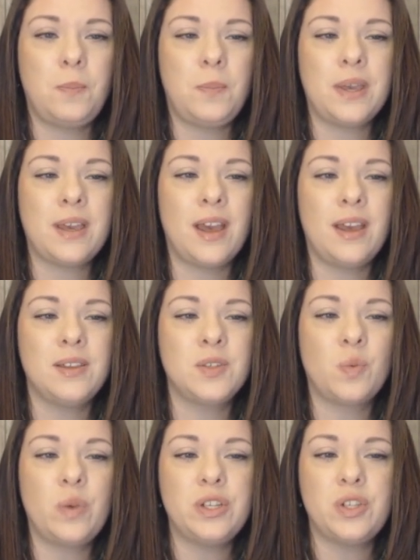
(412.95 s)

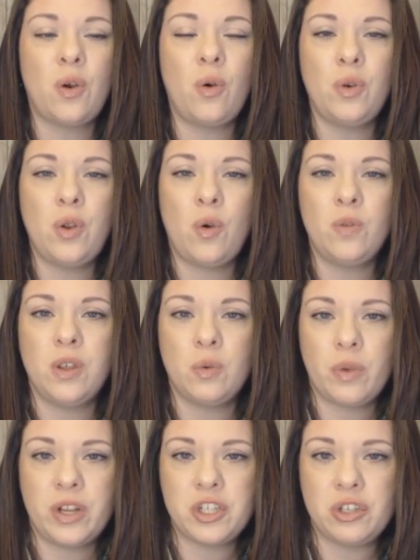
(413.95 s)
because we don't know the
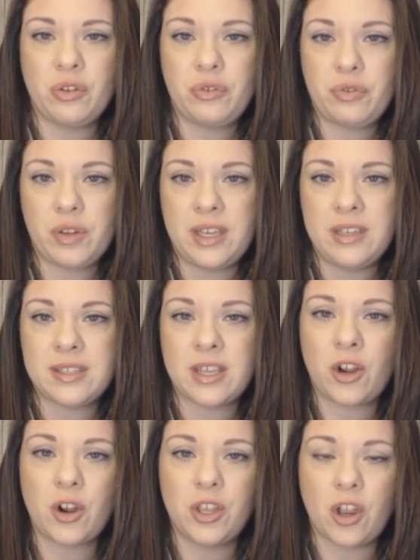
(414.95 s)
original fleece
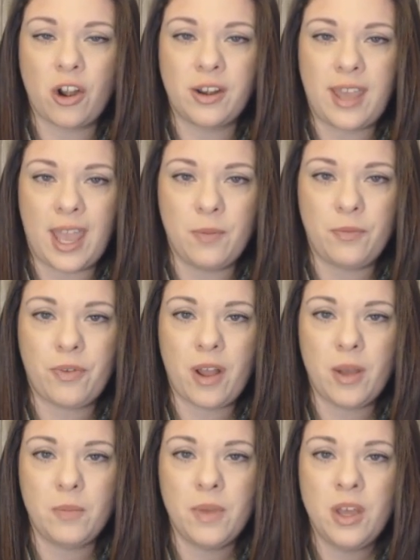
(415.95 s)
that her yarn came
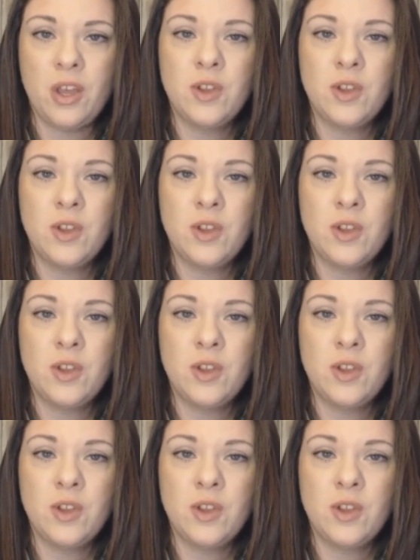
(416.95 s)
from.